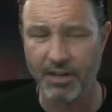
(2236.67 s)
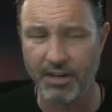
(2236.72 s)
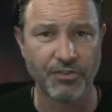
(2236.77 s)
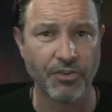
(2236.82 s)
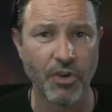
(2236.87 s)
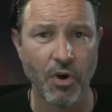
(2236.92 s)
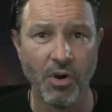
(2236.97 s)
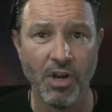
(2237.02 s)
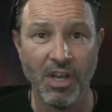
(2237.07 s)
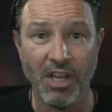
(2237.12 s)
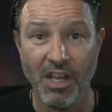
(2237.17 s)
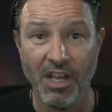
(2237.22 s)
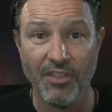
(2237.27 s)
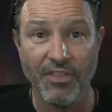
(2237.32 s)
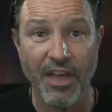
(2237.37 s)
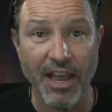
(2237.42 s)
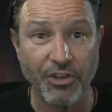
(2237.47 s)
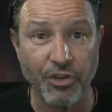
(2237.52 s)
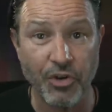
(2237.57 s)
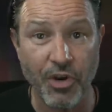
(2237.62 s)
So
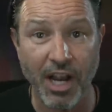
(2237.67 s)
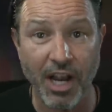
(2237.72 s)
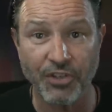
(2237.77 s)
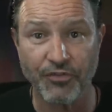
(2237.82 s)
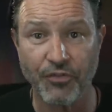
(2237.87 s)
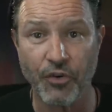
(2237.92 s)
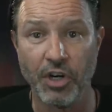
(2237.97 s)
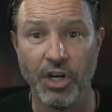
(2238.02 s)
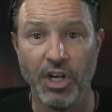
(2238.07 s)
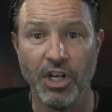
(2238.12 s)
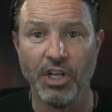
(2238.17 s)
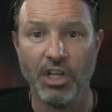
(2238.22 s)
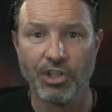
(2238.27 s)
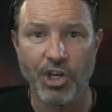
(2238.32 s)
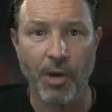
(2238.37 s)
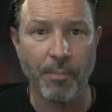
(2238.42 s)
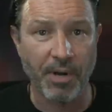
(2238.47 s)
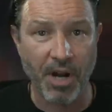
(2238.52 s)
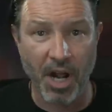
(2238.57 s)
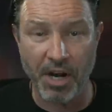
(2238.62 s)
thanks you guys for
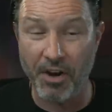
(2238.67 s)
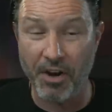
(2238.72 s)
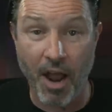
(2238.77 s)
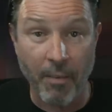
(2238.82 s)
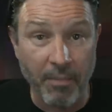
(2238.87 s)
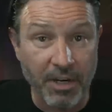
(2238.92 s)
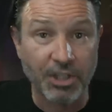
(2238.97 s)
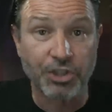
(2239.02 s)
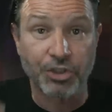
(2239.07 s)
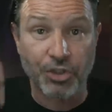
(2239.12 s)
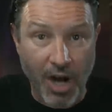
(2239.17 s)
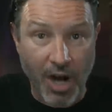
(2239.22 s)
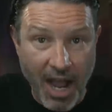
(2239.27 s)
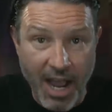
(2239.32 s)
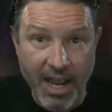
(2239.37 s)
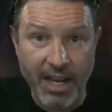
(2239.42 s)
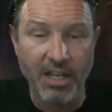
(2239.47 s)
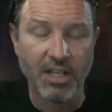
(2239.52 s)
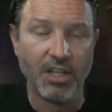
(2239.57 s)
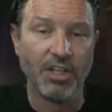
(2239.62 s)
jumping on here. I'm going to
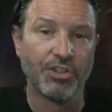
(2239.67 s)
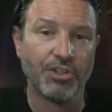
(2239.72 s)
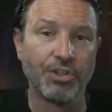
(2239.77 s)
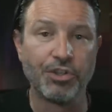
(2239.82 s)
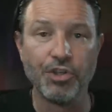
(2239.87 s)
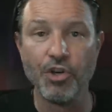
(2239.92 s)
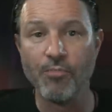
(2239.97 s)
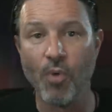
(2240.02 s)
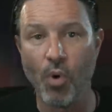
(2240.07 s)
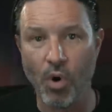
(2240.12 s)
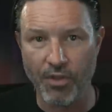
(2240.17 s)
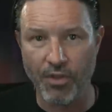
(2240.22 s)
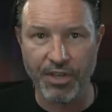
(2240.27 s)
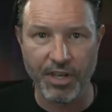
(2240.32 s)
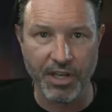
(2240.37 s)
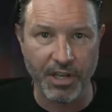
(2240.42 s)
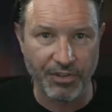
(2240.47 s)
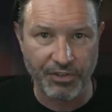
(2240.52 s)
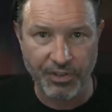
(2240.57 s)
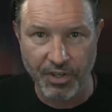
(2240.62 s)
try to do more of
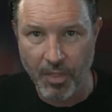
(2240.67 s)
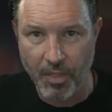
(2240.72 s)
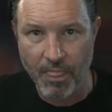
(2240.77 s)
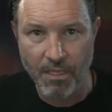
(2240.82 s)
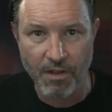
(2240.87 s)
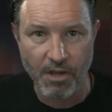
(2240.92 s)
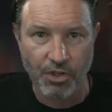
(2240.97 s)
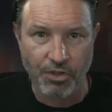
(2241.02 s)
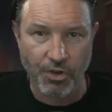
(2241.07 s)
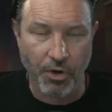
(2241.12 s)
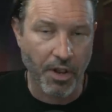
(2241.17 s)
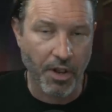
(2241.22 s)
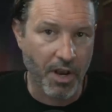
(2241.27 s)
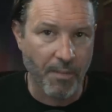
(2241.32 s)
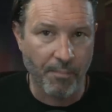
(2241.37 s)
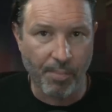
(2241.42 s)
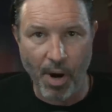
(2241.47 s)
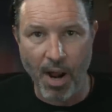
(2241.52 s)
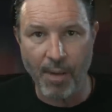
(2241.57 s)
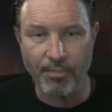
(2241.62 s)
these sort of
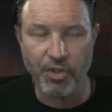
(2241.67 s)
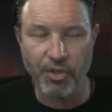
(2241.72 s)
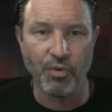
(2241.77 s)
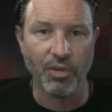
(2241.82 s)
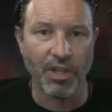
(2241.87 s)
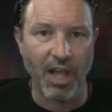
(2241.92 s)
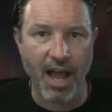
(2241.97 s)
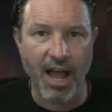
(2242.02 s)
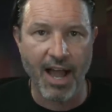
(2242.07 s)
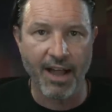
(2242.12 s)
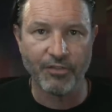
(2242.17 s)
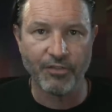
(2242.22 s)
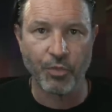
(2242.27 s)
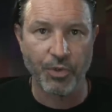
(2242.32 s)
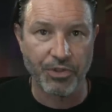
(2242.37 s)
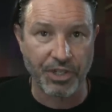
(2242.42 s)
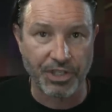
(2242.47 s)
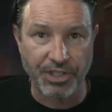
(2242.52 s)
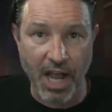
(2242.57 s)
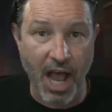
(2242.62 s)
impromptu lives with
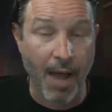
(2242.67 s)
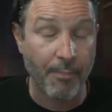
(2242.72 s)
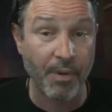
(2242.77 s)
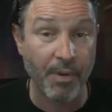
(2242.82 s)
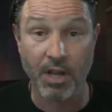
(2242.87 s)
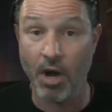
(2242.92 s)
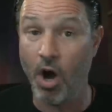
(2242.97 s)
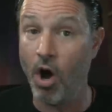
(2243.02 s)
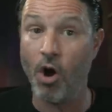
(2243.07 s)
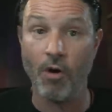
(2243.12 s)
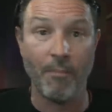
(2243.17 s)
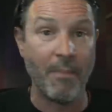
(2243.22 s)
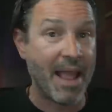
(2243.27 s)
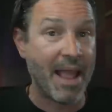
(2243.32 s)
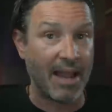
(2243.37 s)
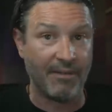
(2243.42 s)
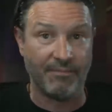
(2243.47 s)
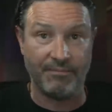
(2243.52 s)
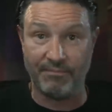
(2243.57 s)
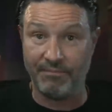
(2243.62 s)
the topic. Oh
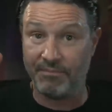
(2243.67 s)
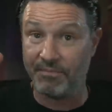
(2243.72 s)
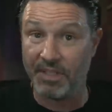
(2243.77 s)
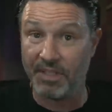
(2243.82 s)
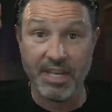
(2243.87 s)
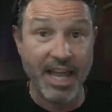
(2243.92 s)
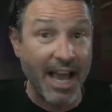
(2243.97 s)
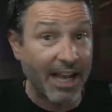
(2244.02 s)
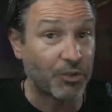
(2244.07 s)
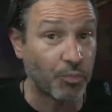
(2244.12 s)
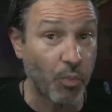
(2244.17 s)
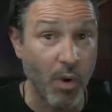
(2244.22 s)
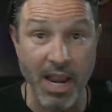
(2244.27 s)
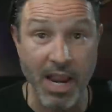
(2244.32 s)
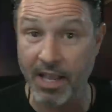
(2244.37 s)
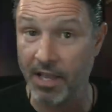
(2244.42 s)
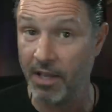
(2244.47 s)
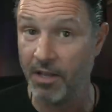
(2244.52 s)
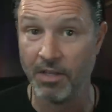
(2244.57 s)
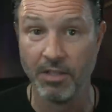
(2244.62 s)
man, next
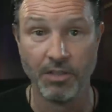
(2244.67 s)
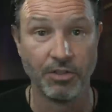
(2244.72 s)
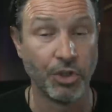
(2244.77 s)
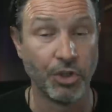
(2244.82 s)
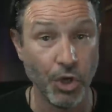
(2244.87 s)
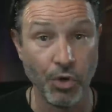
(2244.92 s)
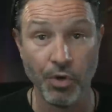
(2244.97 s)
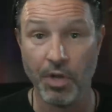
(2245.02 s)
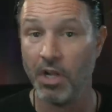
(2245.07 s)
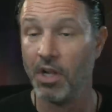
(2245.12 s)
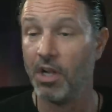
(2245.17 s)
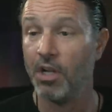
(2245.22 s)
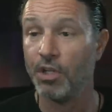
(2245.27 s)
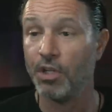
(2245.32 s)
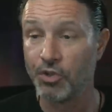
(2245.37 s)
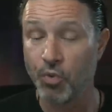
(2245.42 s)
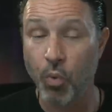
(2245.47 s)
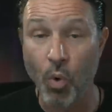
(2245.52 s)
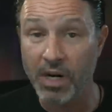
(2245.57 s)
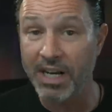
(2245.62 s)
week, dude, the
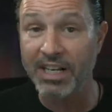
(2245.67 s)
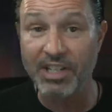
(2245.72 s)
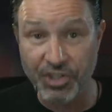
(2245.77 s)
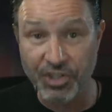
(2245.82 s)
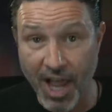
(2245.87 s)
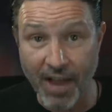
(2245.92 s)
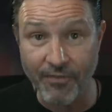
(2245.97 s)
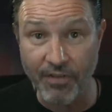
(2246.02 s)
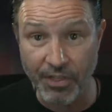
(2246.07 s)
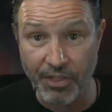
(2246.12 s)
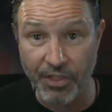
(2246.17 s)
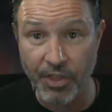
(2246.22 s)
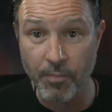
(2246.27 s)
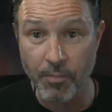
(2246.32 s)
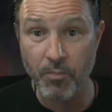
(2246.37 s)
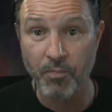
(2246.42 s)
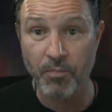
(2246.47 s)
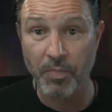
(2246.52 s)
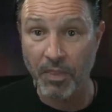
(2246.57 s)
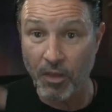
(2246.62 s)
27th,
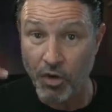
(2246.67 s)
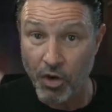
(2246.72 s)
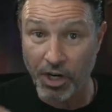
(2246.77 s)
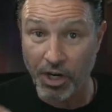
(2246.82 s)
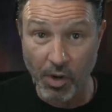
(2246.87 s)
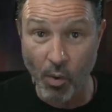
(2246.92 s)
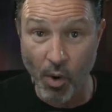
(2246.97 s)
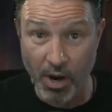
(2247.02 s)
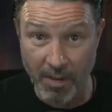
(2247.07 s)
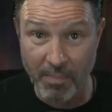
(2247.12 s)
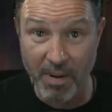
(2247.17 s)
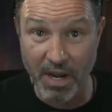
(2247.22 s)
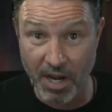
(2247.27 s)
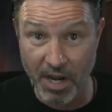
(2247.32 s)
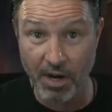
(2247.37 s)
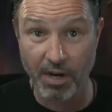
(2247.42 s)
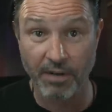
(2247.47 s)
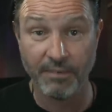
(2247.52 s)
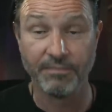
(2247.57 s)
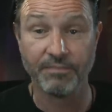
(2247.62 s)
you're going to want to be
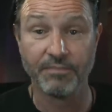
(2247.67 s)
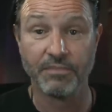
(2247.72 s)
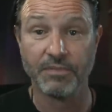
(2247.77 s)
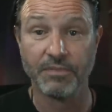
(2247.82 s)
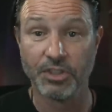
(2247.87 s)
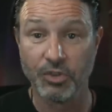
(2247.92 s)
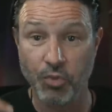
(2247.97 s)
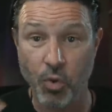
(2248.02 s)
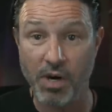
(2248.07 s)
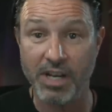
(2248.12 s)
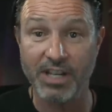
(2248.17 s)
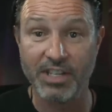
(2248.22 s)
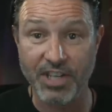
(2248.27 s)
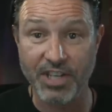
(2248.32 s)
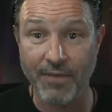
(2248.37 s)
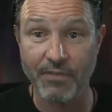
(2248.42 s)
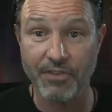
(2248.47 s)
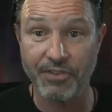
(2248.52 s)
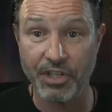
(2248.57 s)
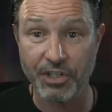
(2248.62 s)
here. The
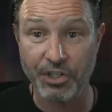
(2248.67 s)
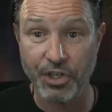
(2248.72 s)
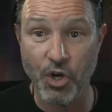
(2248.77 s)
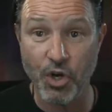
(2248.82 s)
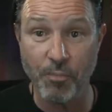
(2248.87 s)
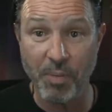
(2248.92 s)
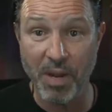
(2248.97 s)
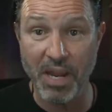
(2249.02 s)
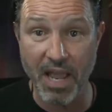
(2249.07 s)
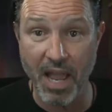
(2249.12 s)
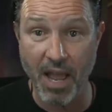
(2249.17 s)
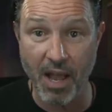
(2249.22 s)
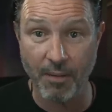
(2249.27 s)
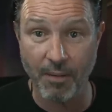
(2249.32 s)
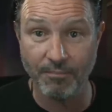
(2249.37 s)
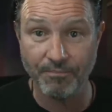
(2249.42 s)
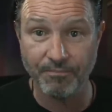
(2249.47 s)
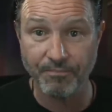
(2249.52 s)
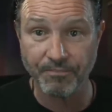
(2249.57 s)
27th at 2 p.m.